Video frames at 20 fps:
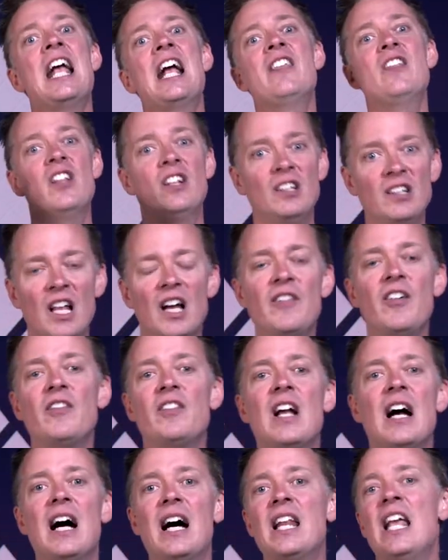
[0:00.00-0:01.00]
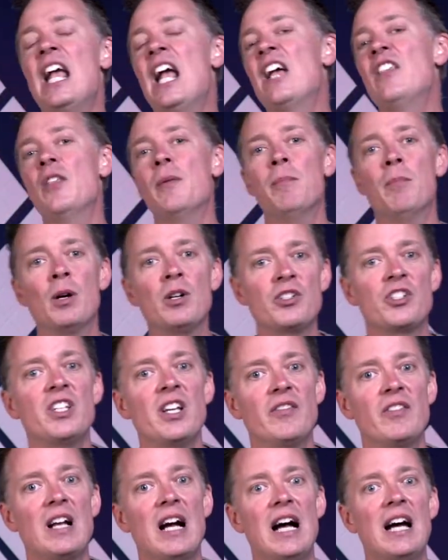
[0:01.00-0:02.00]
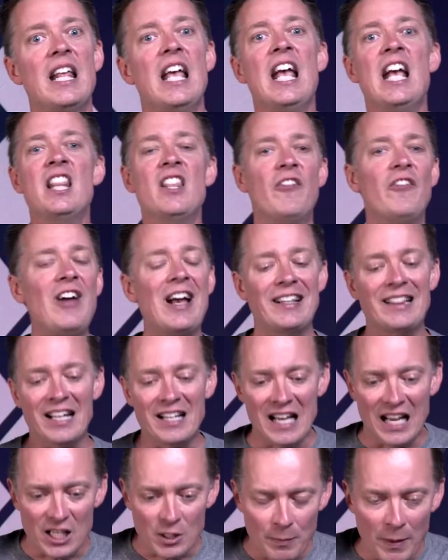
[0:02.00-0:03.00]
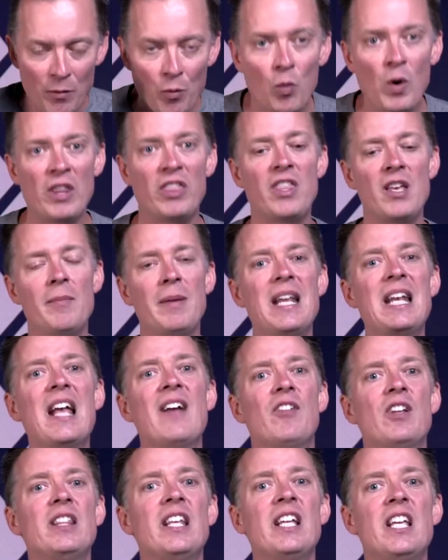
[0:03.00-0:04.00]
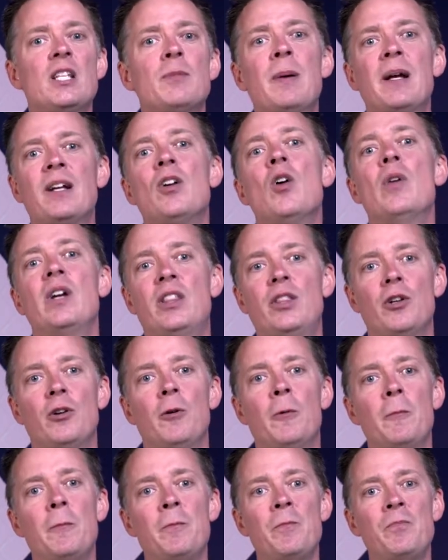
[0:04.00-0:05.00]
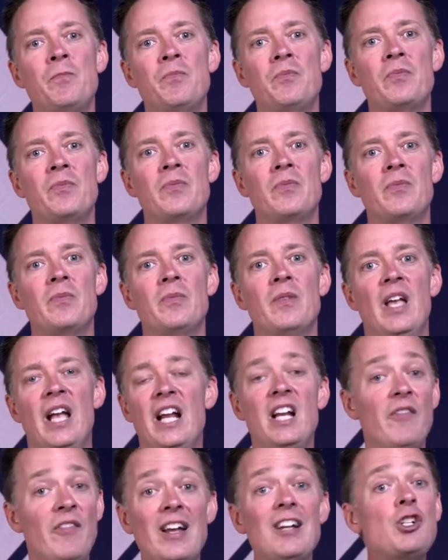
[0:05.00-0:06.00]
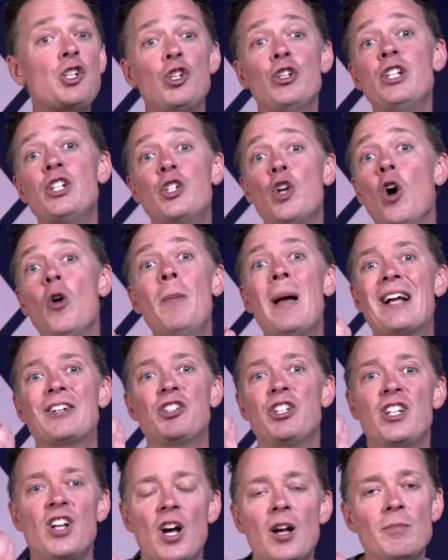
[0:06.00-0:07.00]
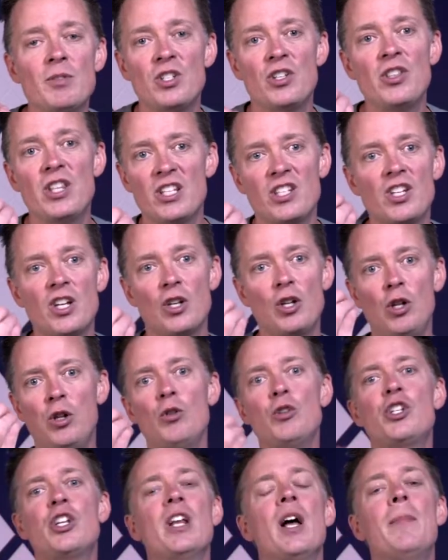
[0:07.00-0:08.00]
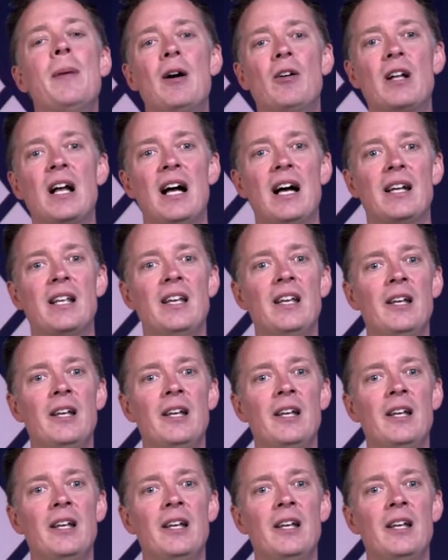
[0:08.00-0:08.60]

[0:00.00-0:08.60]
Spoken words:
and the love of God and the mercy of God and the fact that God has been with him in everything he's been going through. And eventually, Job actually comes to this conclusion about God.